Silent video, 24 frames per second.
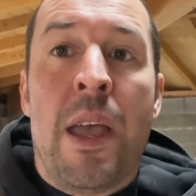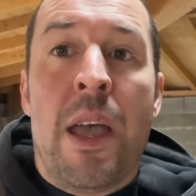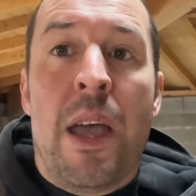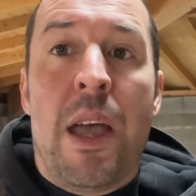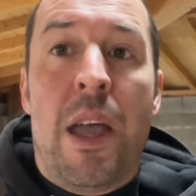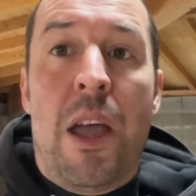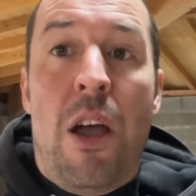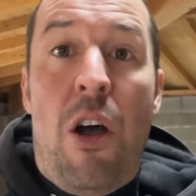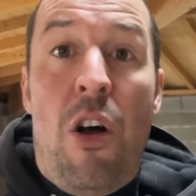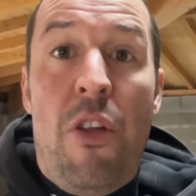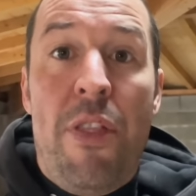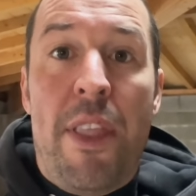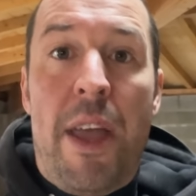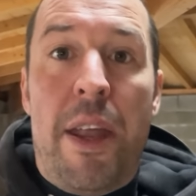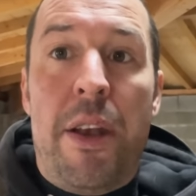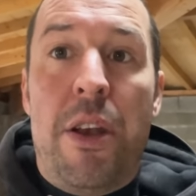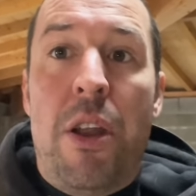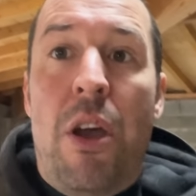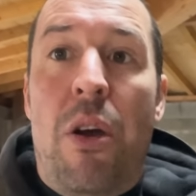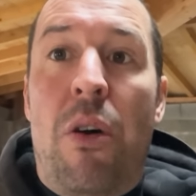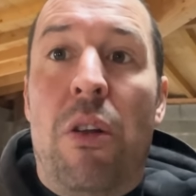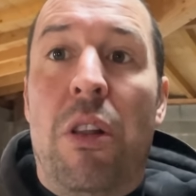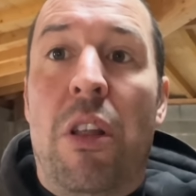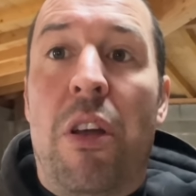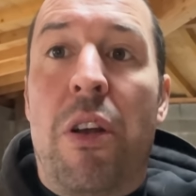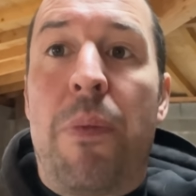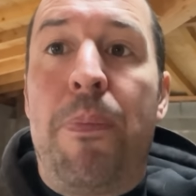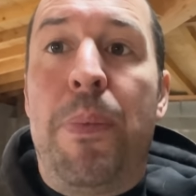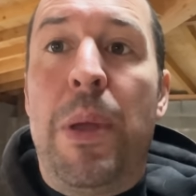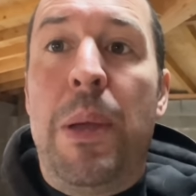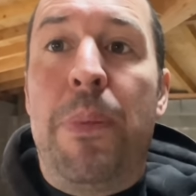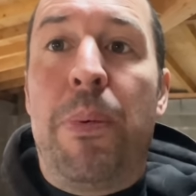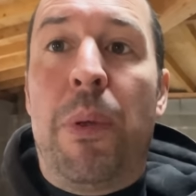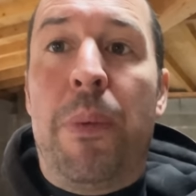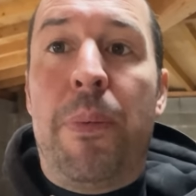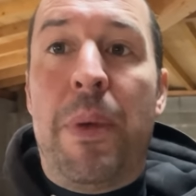Uh, on that note, a lot of
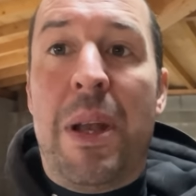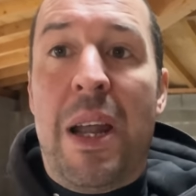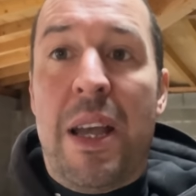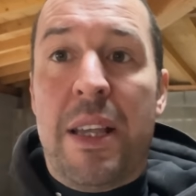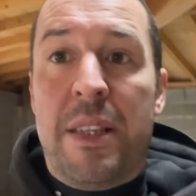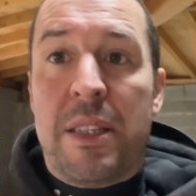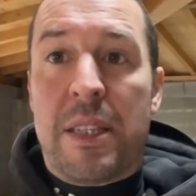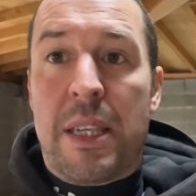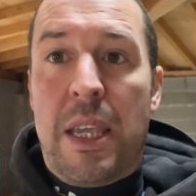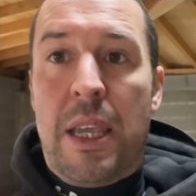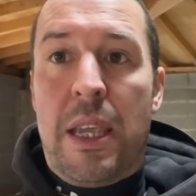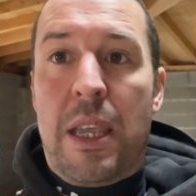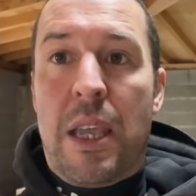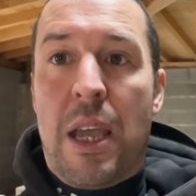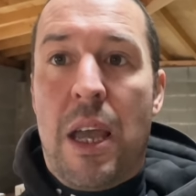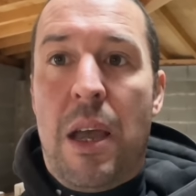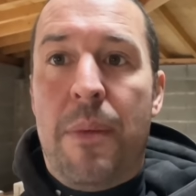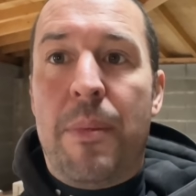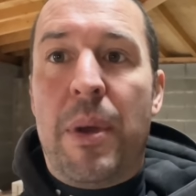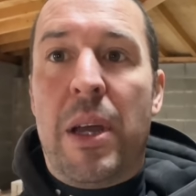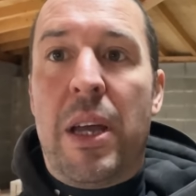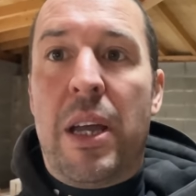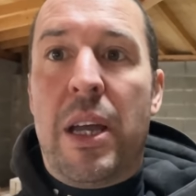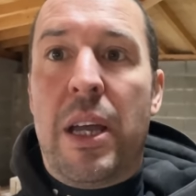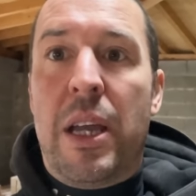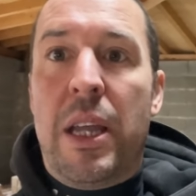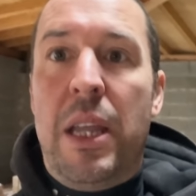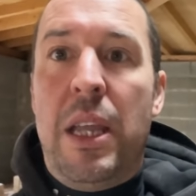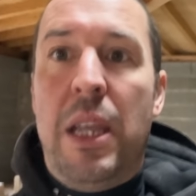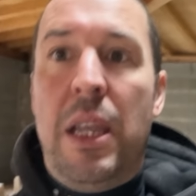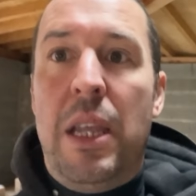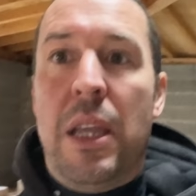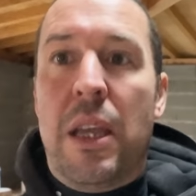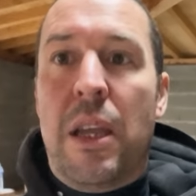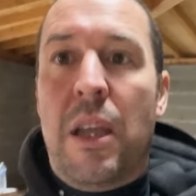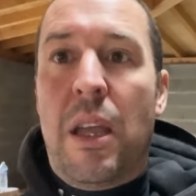people have been asking, am
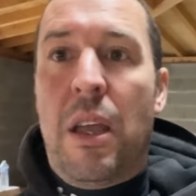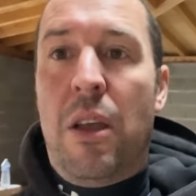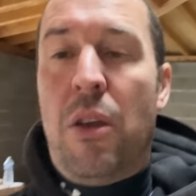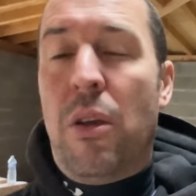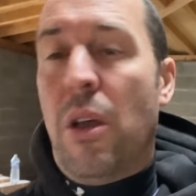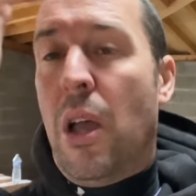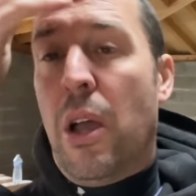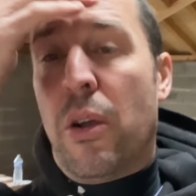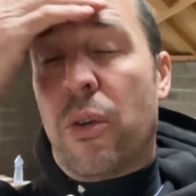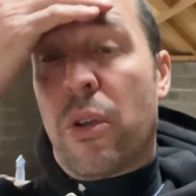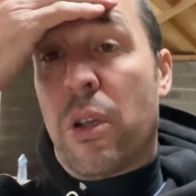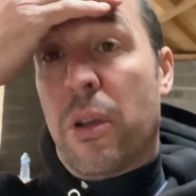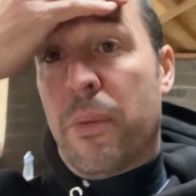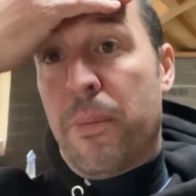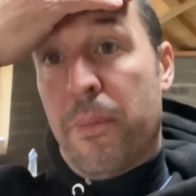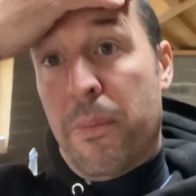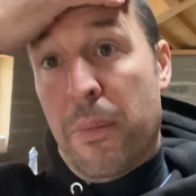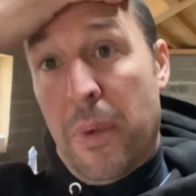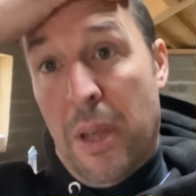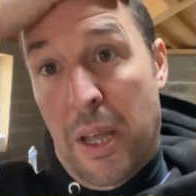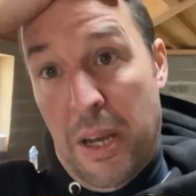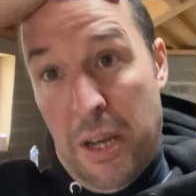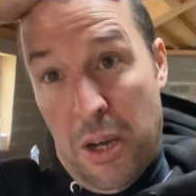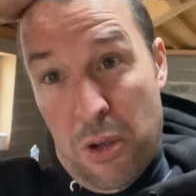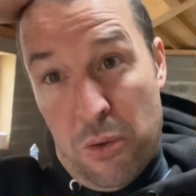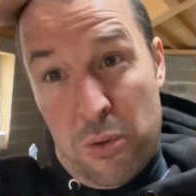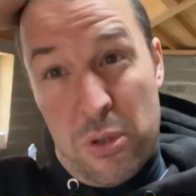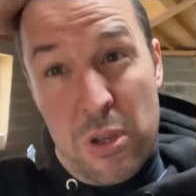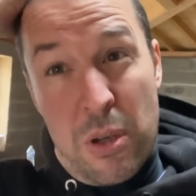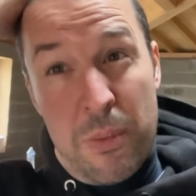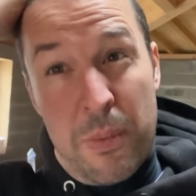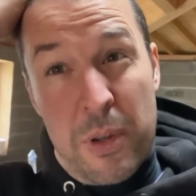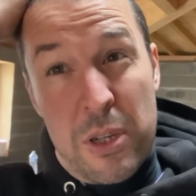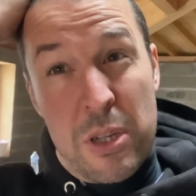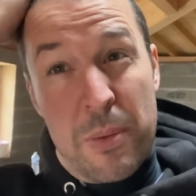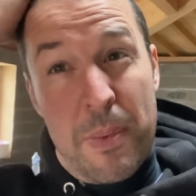I, how, how come I know
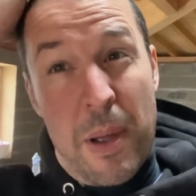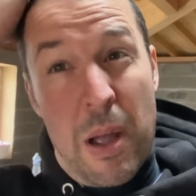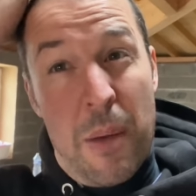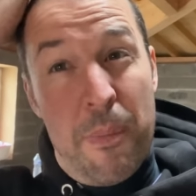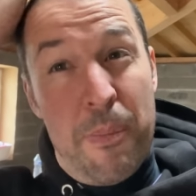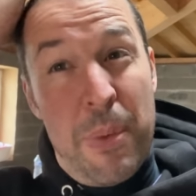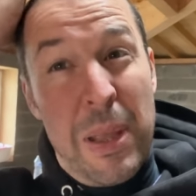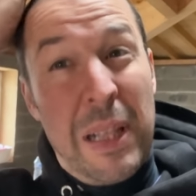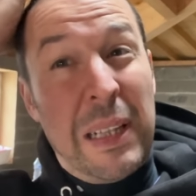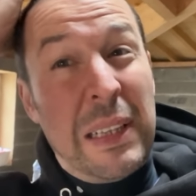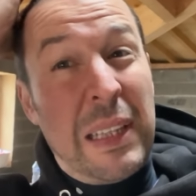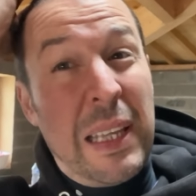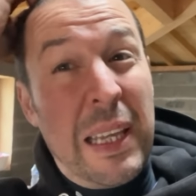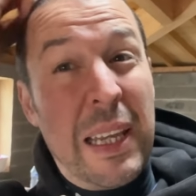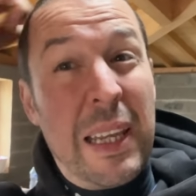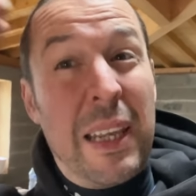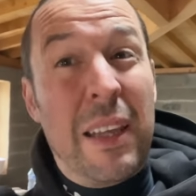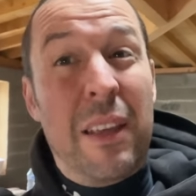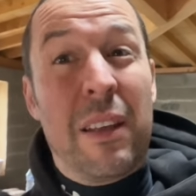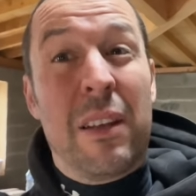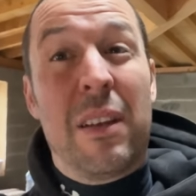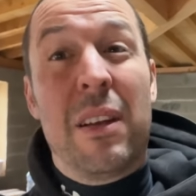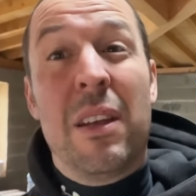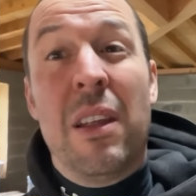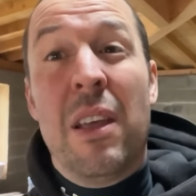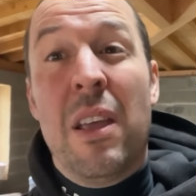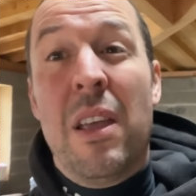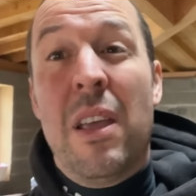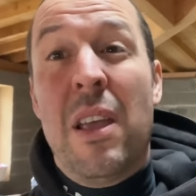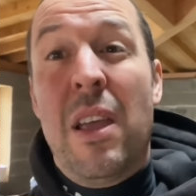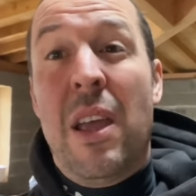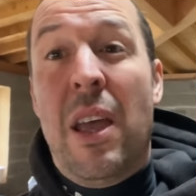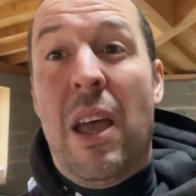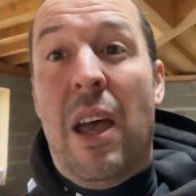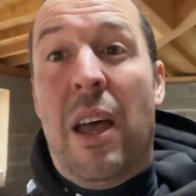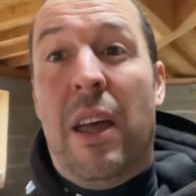so much about building and,
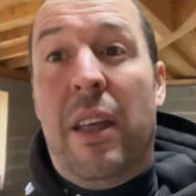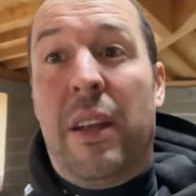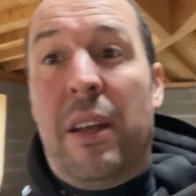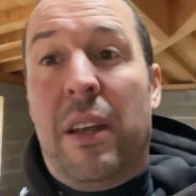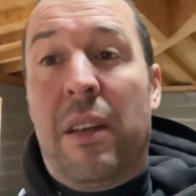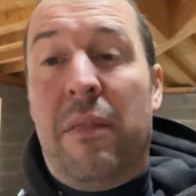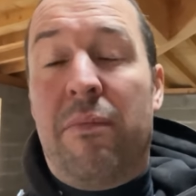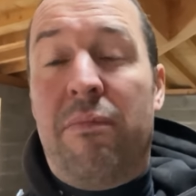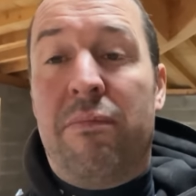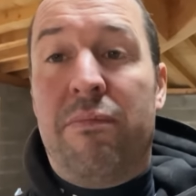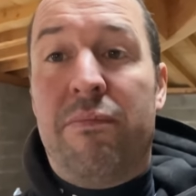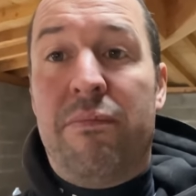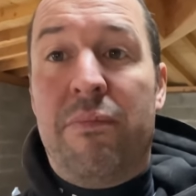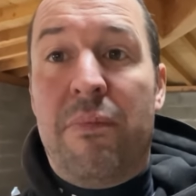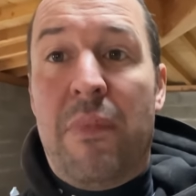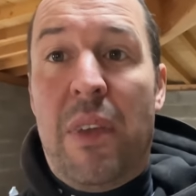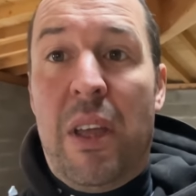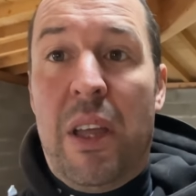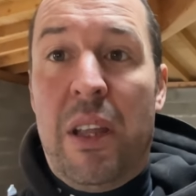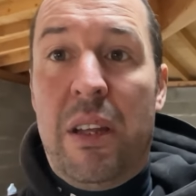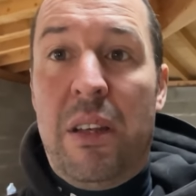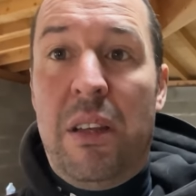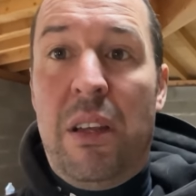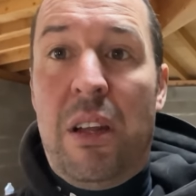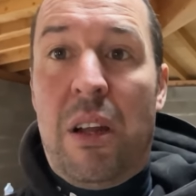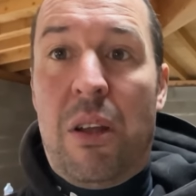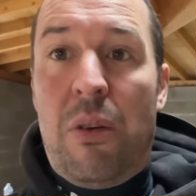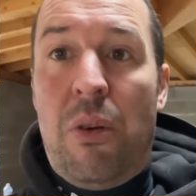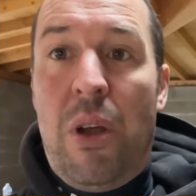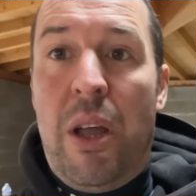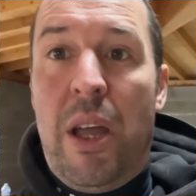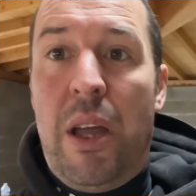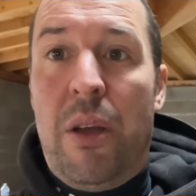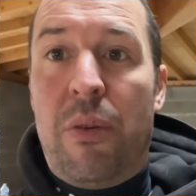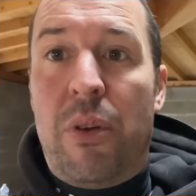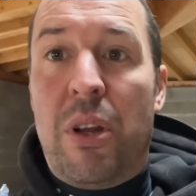and, and you know,
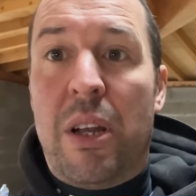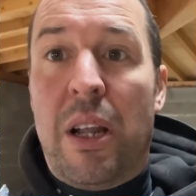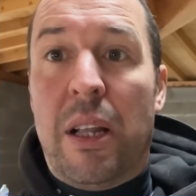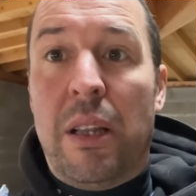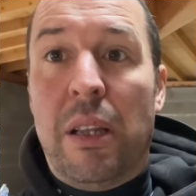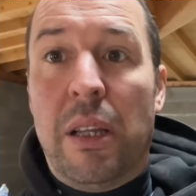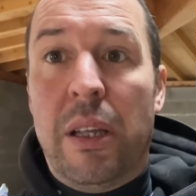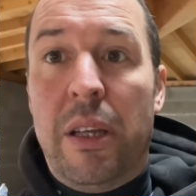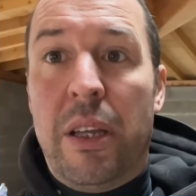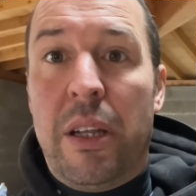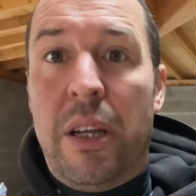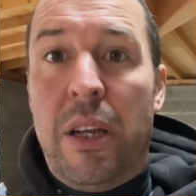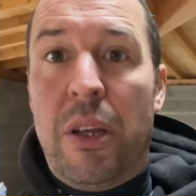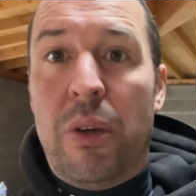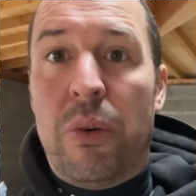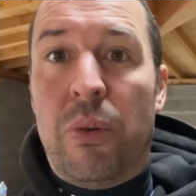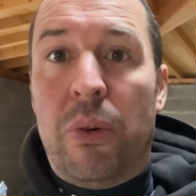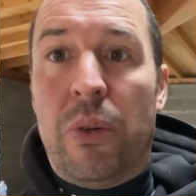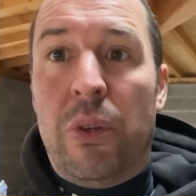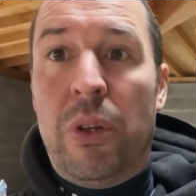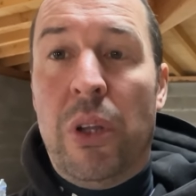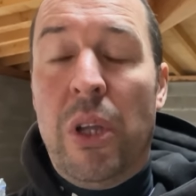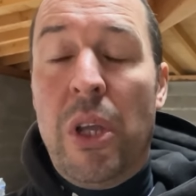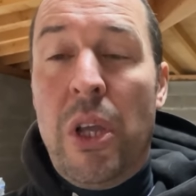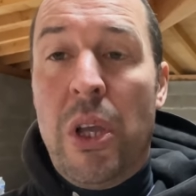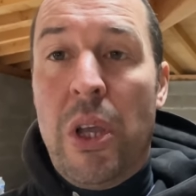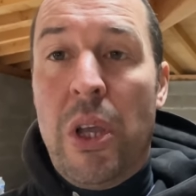how did I learn it all?